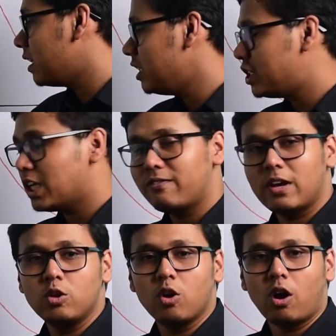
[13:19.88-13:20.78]
initial
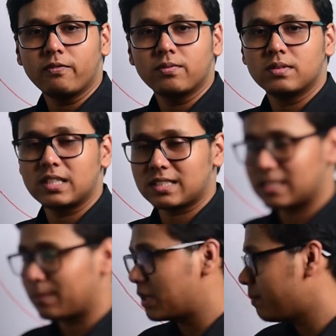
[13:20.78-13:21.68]
value of the
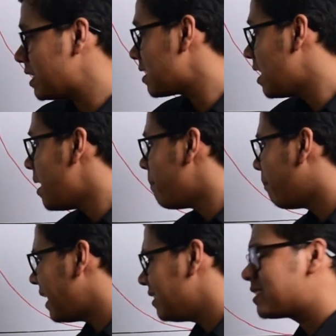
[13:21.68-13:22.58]
susceptibles
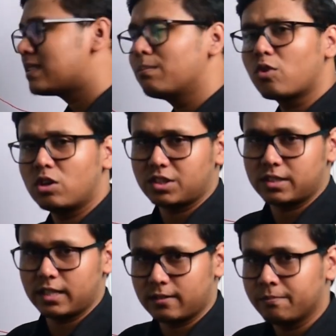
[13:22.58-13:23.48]
minus some
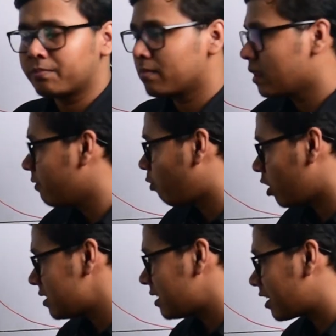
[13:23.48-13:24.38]
constant.
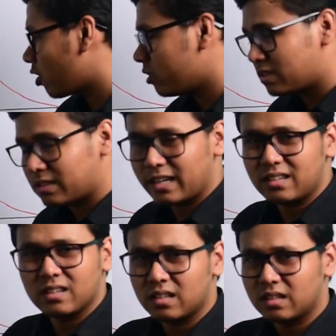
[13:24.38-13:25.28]
What is that constant?
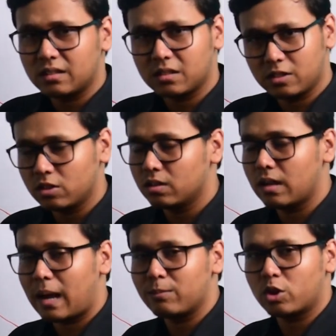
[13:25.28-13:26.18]

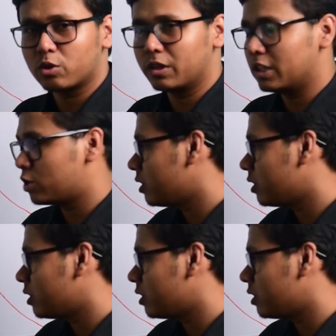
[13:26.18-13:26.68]
I'm not going into